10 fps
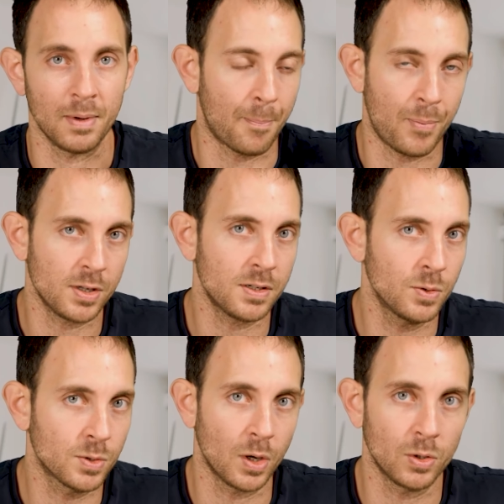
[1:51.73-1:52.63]
The person
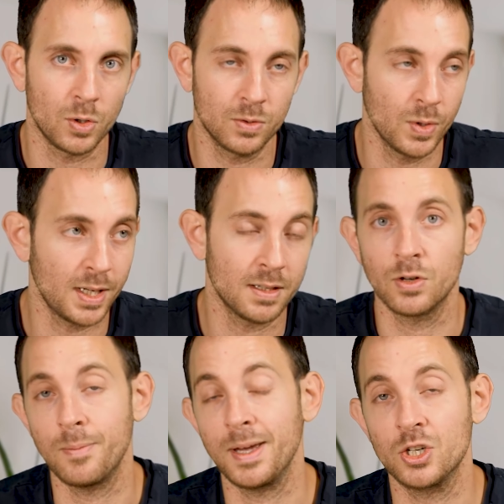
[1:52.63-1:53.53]
who's going to do it is
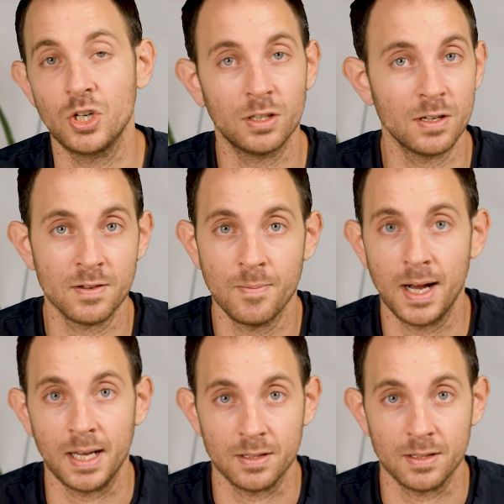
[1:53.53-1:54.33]
going to make shit tons of money.